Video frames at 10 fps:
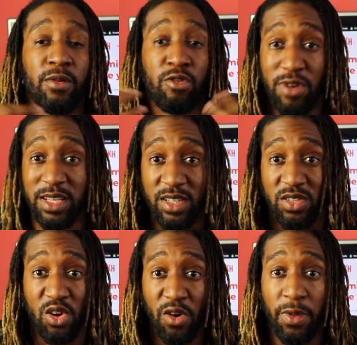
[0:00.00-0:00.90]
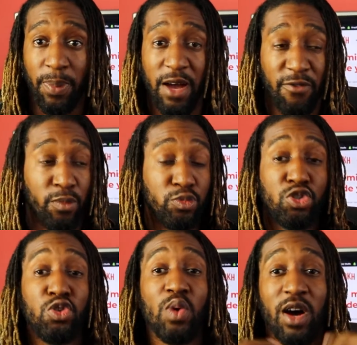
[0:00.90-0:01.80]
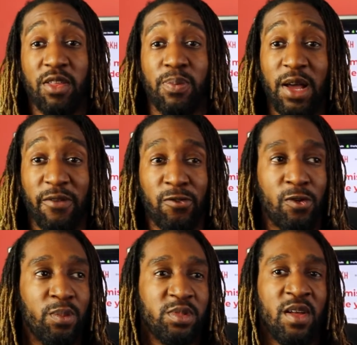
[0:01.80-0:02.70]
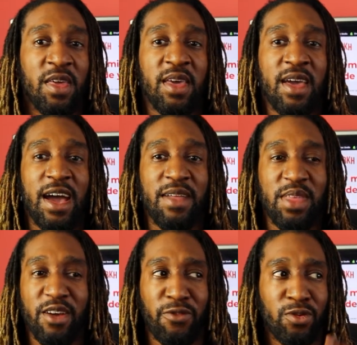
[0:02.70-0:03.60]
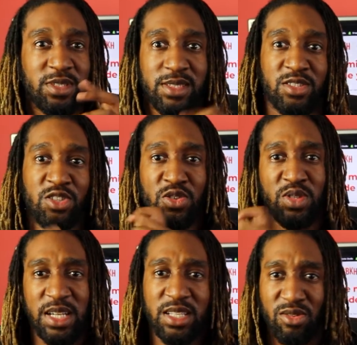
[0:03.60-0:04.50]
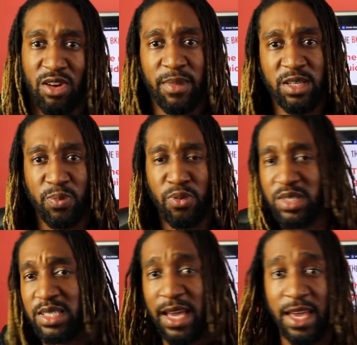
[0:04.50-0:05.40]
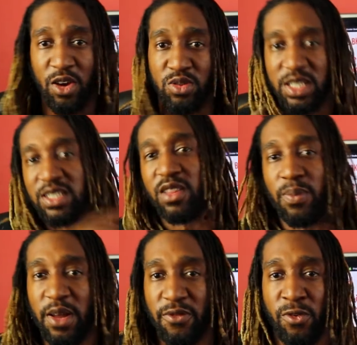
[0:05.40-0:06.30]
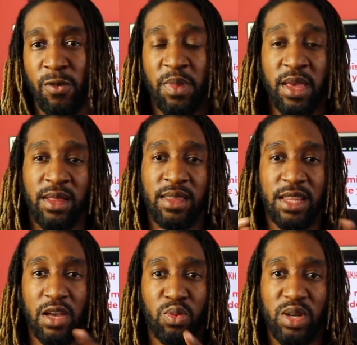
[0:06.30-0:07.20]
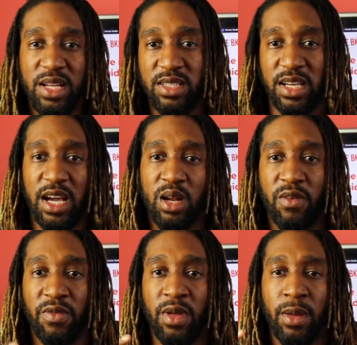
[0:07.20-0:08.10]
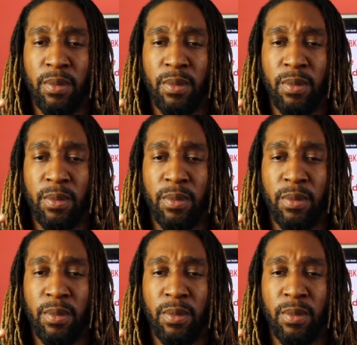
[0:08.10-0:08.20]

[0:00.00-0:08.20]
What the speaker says: creators on the platform to other platforms, and therefore just using Instagram as a proxy, say, hey, go to this other platform, then they would need to kind of